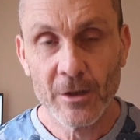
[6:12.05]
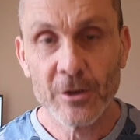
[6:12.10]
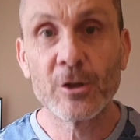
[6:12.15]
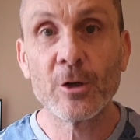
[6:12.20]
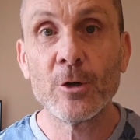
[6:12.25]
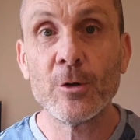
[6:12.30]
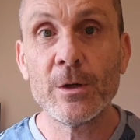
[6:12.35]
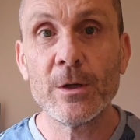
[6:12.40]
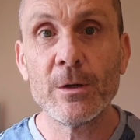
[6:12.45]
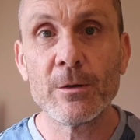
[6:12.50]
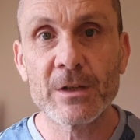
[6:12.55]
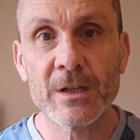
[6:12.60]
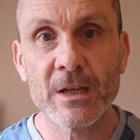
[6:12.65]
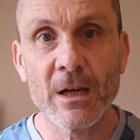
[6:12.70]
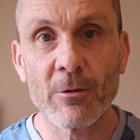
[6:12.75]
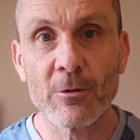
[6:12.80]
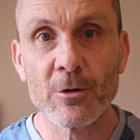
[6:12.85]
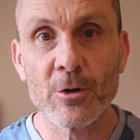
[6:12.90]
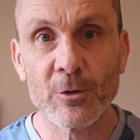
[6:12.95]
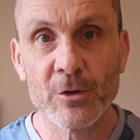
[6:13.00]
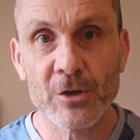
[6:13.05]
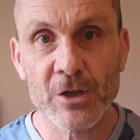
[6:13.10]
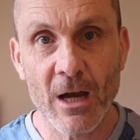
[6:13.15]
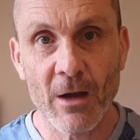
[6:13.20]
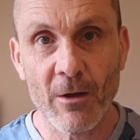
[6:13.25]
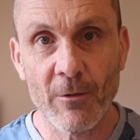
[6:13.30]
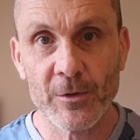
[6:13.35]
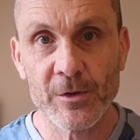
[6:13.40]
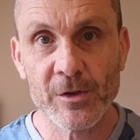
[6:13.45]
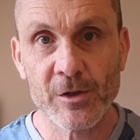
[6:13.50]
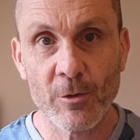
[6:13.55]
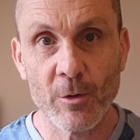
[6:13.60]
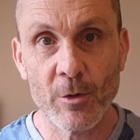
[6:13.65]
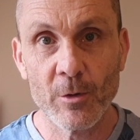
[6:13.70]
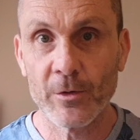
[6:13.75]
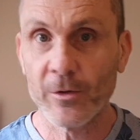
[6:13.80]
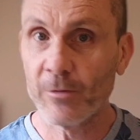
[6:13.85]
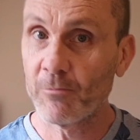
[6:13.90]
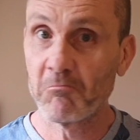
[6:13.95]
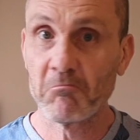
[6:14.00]
Do you tell your child the
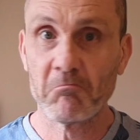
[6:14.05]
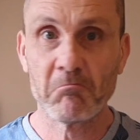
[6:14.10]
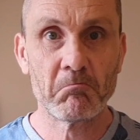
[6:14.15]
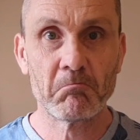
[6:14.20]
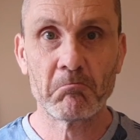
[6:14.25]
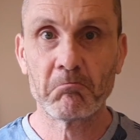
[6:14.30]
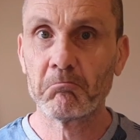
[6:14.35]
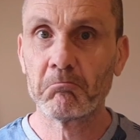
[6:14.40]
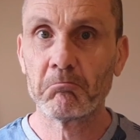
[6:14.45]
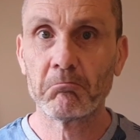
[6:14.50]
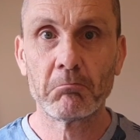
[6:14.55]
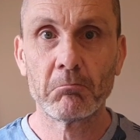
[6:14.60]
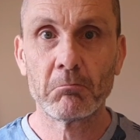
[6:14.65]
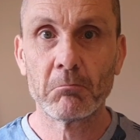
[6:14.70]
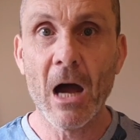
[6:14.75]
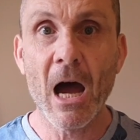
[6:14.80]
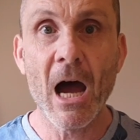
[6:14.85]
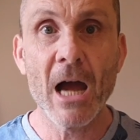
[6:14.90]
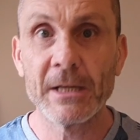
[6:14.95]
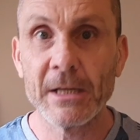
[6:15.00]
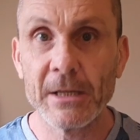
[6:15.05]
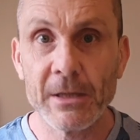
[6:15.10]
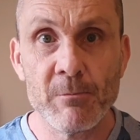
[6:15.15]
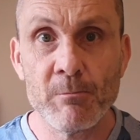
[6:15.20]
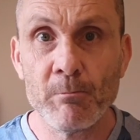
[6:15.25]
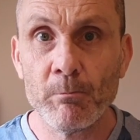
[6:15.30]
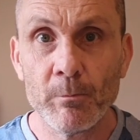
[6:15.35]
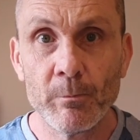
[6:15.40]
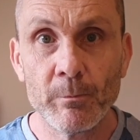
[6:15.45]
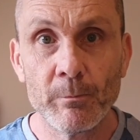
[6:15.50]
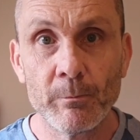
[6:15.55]
truth? I didn't.